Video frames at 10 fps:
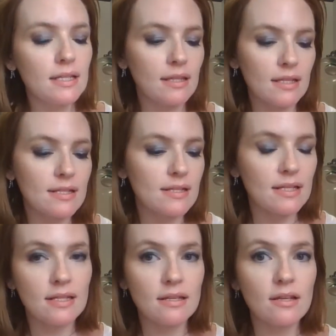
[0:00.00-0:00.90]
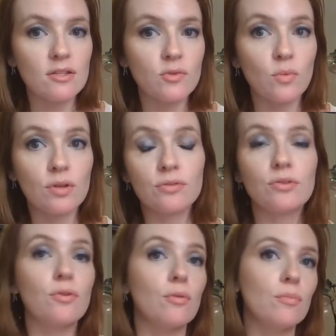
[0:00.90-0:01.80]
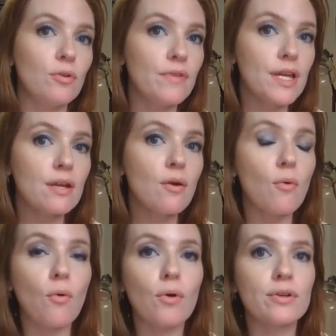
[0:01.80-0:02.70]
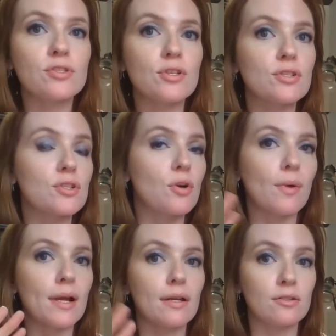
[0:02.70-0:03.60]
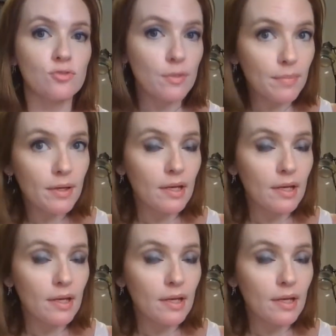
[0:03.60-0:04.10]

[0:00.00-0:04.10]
This is whether you are moving or just going on a trip.